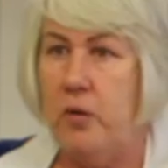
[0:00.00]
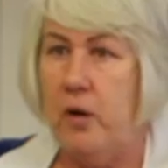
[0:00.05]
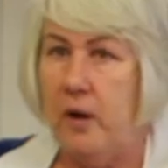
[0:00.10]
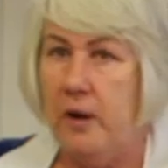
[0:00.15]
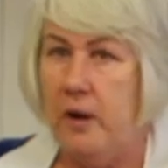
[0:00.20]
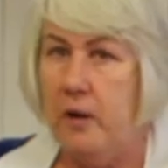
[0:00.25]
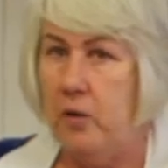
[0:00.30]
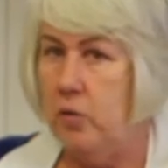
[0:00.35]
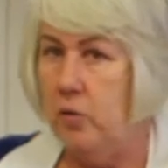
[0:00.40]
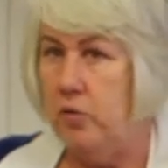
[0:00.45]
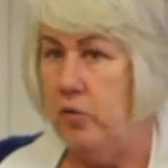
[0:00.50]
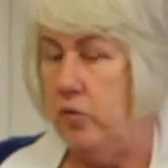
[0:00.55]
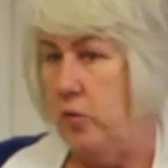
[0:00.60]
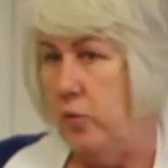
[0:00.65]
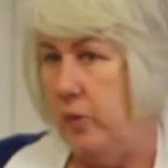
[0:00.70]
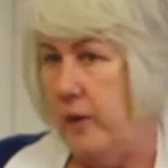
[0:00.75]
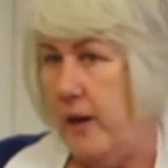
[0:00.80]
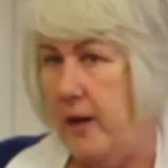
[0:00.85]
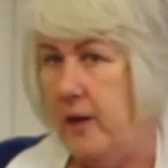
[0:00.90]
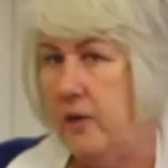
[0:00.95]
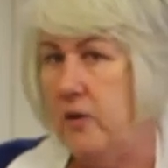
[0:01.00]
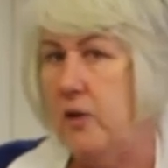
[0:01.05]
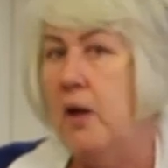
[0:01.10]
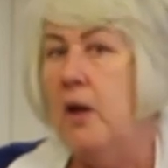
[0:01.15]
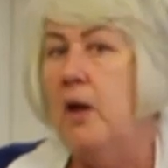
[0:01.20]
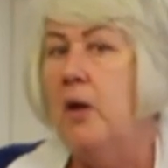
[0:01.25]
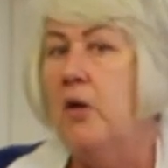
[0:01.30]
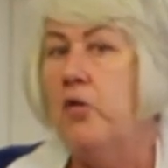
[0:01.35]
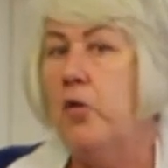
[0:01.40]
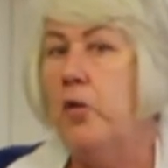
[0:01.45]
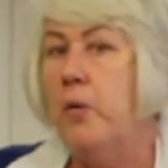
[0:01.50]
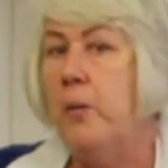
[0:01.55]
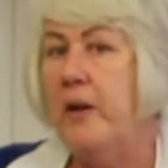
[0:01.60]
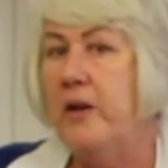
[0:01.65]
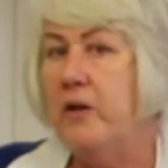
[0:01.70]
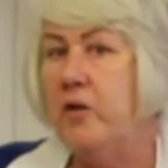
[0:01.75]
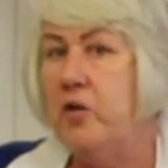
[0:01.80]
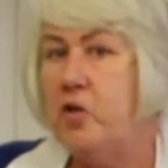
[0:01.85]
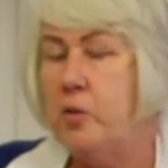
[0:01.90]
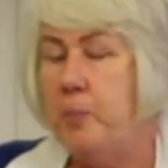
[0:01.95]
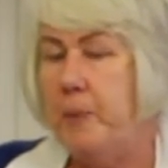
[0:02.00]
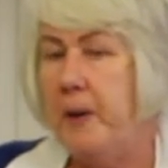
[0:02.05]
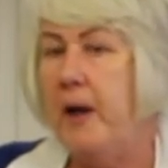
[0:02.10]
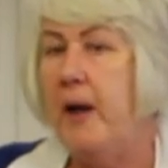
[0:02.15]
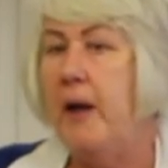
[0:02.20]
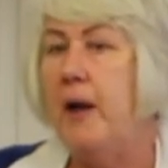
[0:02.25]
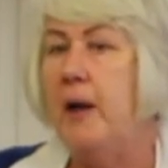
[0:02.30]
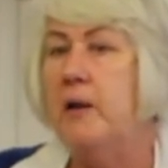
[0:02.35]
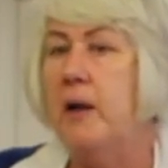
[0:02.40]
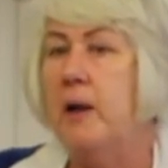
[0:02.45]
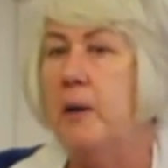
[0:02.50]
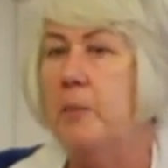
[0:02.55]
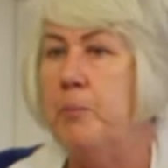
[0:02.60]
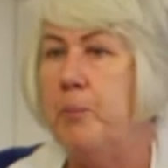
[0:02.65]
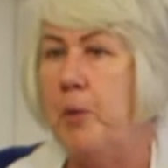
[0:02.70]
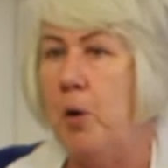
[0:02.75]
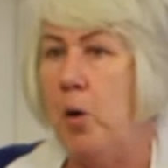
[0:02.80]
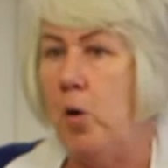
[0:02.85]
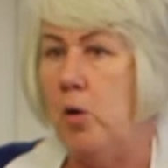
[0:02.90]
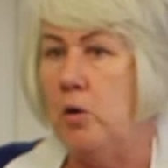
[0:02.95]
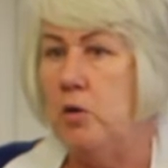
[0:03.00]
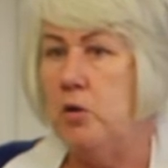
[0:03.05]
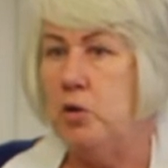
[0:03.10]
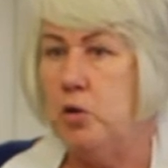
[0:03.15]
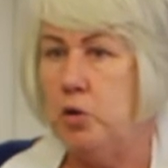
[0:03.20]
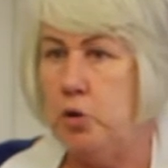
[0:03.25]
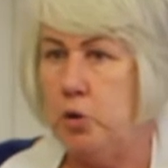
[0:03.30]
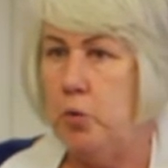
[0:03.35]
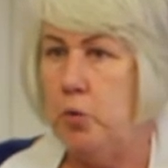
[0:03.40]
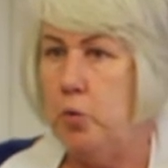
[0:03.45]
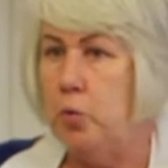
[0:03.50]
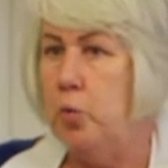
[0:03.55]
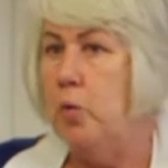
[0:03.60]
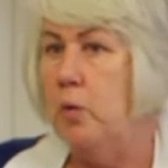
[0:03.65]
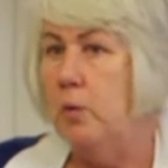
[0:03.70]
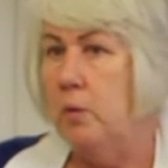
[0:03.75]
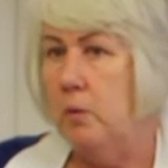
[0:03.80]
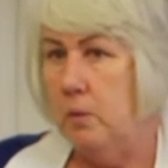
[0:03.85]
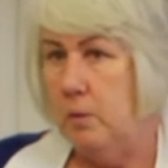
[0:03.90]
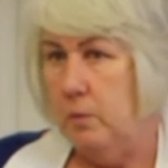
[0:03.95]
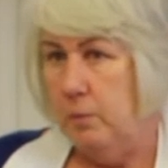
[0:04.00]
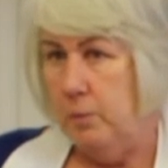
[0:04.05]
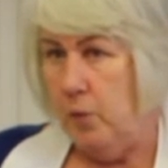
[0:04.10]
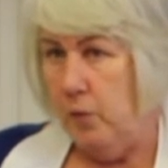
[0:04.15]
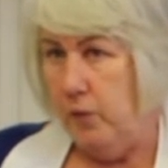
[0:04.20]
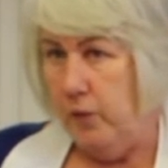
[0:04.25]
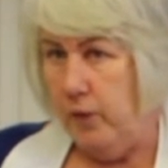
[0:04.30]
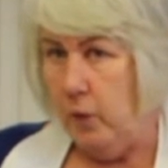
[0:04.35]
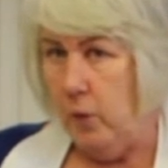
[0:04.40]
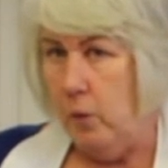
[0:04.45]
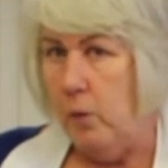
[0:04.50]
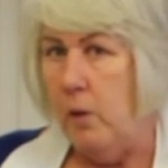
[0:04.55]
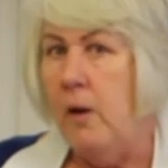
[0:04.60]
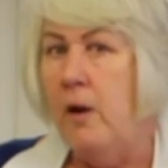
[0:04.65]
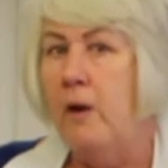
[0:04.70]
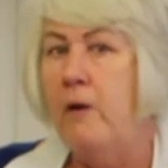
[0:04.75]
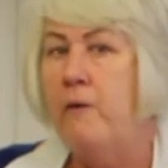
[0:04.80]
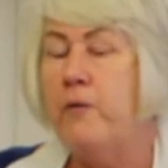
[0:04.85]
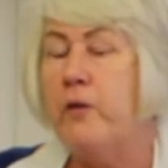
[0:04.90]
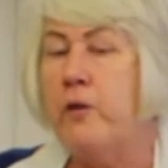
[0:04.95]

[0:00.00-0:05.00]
I could do that. So he went to Japan and bought 2 buffalo.